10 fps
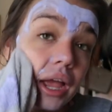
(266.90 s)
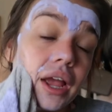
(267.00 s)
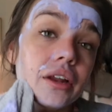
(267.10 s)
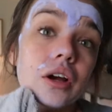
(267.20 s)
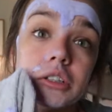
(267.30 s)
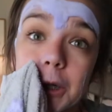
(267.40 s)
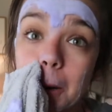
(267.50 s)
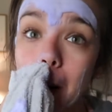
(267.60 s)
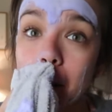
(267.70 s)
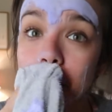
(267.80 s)
And y'all,
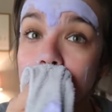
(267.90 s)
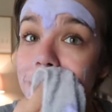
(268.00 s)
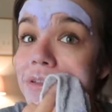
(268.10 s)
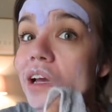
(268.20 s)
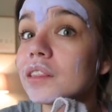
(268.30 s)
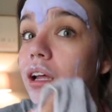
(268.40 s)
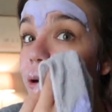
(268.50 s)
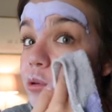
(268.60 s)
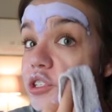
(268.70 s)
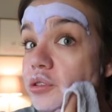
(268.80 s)
so I was I thought
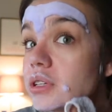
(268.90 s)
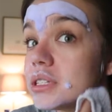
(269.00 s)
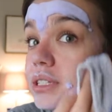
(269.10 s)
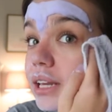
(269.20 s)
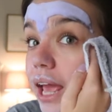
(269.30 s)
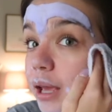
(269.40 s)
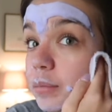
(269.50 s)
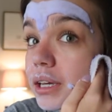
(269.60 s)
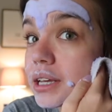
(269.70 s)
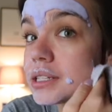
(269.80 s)
I would do this today
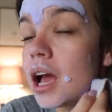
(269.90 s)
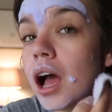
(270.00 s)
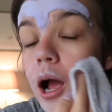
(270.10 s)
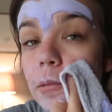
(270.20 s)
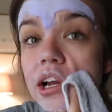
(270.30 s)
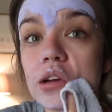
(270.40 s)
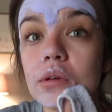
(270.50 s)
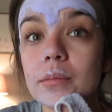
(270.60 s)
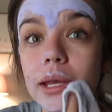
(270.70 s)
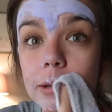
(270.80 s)
because I'm not gonna
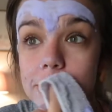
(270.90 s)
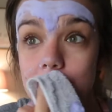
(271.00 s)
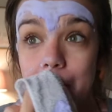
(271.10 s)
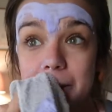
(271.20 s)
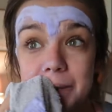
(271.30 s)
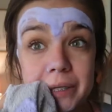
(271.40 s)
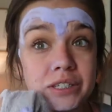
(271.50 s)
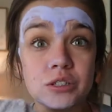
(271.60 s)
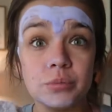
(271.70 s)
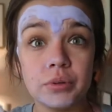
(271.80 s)
wear makeup today. It's like
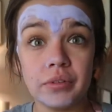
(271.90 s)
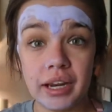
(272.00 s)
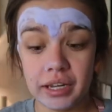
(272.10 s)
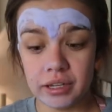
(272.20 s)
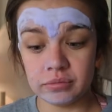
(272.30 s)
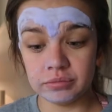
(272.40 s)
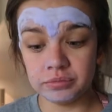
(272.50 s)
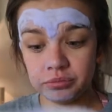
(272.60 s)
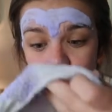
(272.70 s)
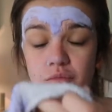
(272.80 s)
super rainy
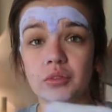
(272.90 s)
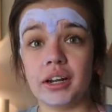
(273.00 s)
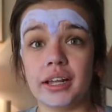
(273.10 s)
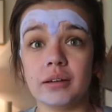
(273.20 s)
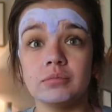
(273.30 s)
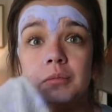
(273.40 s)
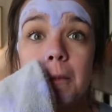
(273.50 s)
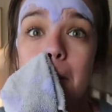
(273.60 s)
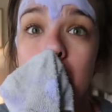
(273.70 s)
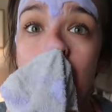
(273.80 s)
where I am.
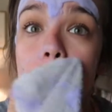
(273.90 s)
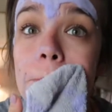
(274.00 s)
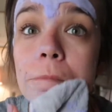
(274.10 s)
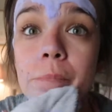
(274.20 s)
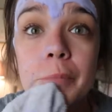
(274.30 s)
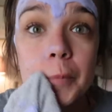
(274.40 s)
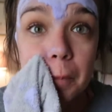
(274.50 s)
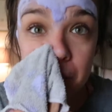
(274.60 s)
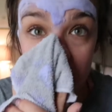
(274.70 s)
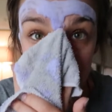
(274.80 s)
Um
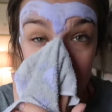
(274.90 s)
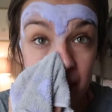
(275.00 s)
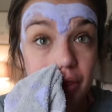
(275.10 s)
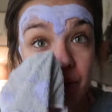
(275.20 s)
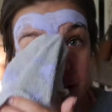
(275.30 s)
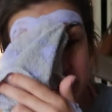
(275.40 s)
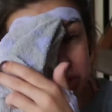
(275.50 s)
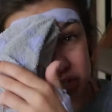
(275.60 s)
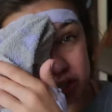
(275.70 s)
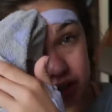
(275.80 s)
and the weather
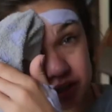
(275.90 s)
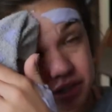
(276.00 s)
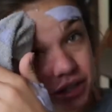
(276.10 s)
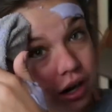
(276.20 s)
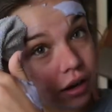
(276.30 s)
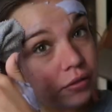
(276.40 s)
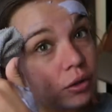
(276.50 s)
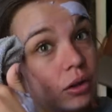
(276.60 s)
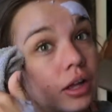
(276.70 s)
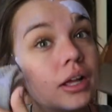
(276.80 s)
is just honestly
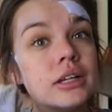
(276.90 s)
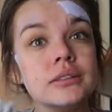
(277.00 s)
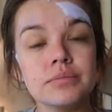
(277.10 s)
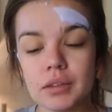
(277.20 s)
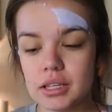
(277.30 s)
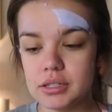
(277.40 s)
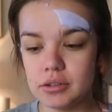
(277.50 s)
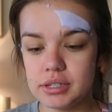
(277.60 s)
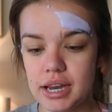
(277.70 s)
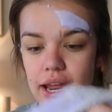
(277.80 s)
awful. And
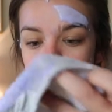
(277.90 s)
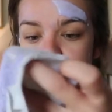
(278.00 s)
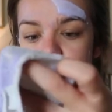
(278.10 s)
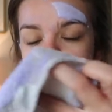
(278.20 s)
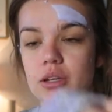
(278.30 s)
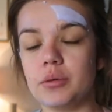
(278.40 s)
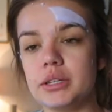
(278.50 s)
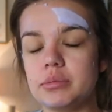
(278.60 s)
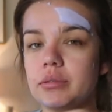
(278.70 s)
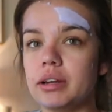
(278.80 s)
so today I'm just
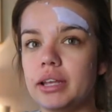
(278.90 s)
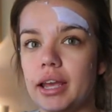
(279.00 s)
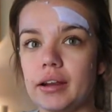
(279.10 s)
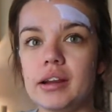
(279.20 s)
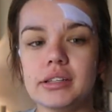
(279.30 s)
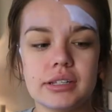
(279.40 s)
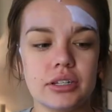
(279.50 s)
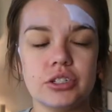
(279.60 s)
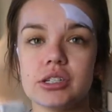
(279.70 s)
going to be running errands and